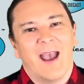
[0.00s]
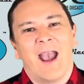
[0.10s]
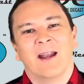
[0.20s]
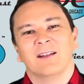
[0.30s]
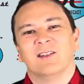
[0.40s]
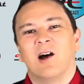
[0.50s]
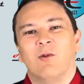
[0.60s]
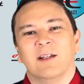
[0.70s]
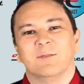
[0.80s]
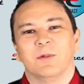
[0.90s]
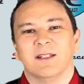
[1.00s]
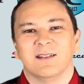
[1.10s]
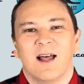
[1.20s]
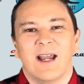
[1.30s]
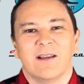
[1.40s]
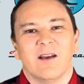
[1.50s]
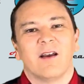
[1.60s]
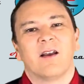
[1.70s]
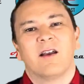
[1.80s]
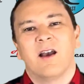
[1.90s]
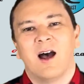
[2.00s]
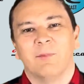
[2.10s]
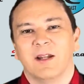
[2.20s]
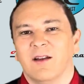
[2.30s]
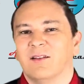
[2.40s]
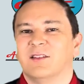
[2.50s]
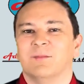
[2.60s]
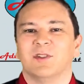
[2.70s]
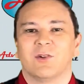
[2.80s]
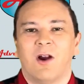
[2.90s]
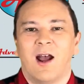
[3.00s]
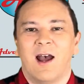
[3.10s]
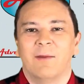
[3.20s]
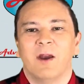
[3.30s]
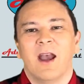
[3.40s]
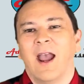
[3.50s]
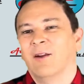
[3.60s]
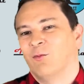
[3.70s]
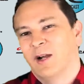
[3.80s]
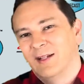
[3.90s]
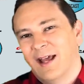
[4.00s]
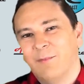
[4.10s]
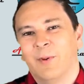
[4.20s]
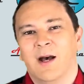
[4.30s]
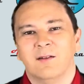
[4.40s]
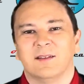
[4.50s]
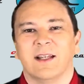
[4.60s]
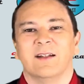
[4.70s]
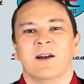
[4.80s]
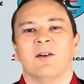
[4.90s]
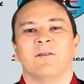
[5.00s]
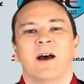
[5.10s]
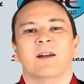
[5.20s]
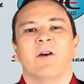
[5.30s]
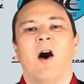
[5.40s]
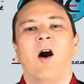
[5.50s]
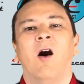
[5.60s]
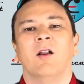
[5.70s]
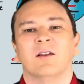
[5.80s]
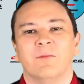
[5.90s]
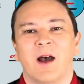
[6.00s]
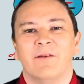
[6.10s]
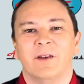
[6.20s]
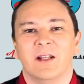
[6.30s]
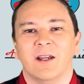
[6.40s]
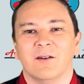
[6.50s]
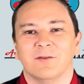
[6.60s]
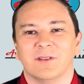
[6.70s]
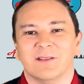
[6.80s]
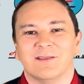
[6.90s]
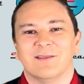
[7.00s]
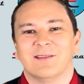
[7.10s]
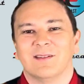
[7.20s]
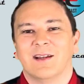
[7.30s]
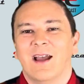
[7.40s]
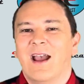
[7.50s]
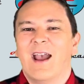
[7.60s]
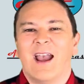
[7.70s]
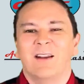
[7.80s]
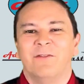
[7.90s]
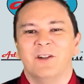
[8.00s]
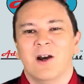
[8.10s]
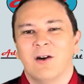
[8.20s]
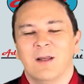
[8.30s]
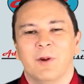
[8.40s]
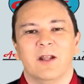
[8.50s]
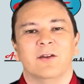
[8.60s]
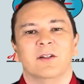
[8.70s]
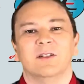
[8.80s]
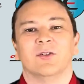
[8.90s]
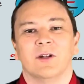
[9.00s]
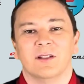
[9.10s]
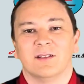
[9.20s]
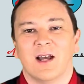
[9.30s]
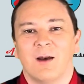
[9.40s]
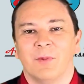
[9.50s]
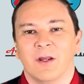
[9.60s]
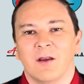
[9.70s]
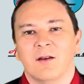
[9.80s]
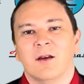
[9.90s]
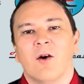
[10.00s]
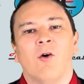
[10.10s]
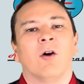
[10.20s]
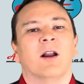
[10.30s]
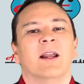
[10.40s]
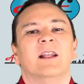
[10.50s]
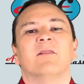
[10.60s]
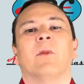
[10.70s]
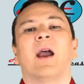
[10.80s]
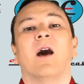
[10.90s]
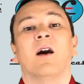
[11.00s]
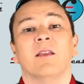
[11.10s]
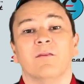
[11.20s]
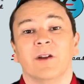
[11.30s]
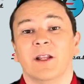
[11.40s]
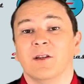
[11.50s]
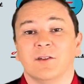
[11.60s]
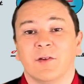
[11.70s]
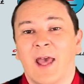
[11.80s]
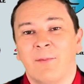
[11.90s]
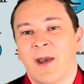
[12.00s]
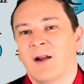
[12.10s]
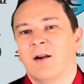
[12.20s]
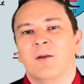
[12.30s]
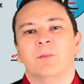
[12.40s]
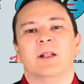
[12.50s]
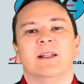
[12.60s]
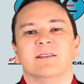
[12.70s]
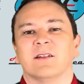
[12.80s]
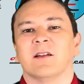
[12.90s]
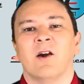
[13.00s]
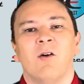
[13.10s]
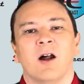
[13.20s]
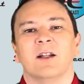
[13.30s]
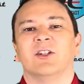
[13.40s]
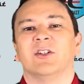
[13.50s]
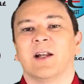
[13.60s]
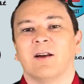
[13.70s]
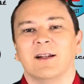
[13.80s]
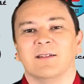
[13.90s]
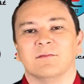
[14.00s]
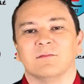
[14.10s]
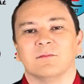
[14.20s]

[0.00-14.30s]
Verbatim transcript: And as always, please like, comment, subscribe, and ring that bell to get notified of all of my videos. And if you know anybody who'd enjoy this topic, or any of my other videos for that matter, please go on and share it.